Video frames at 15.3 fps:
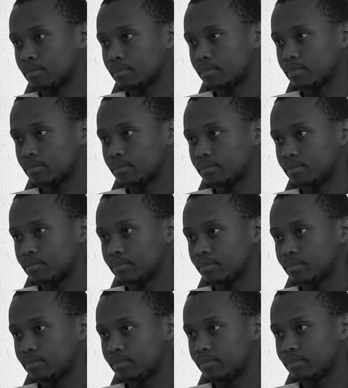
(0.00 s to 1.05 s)
Sure.
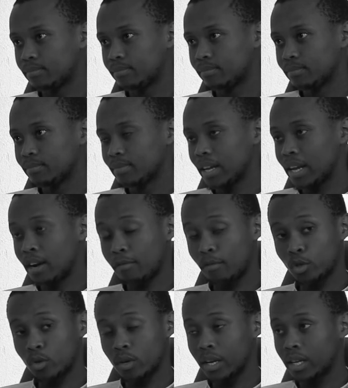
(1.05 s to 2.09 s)
And
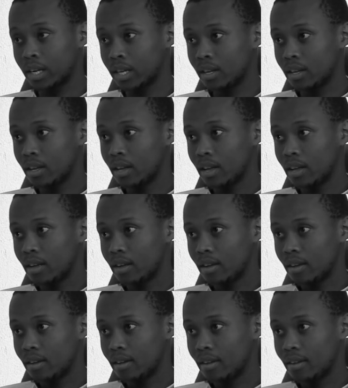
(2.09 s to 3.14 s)
unfortunately,
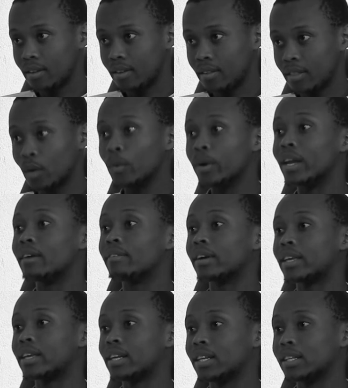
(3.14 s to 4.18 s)
they will never
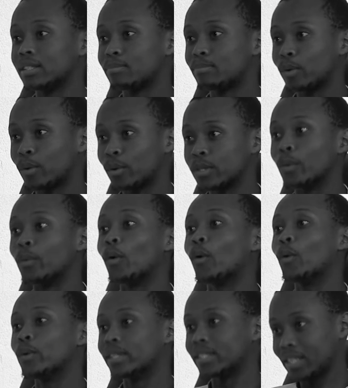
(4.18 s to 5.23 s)
kill us because they will
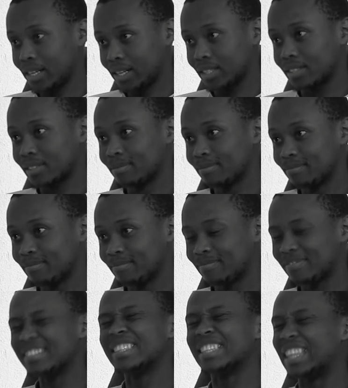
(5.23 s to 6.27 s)
always need us.
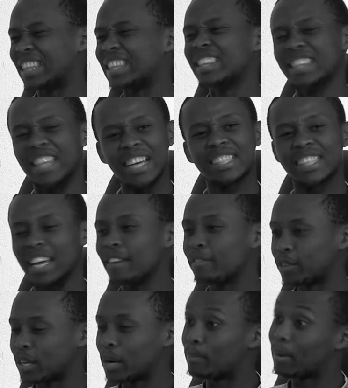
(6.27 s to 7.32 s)
That's the
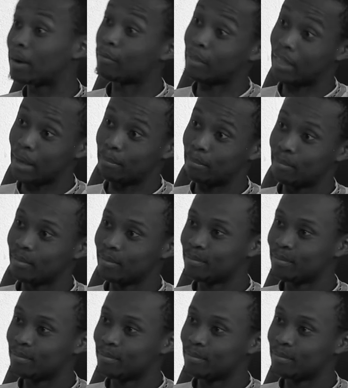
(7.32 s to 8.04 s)
unfortunate part for them.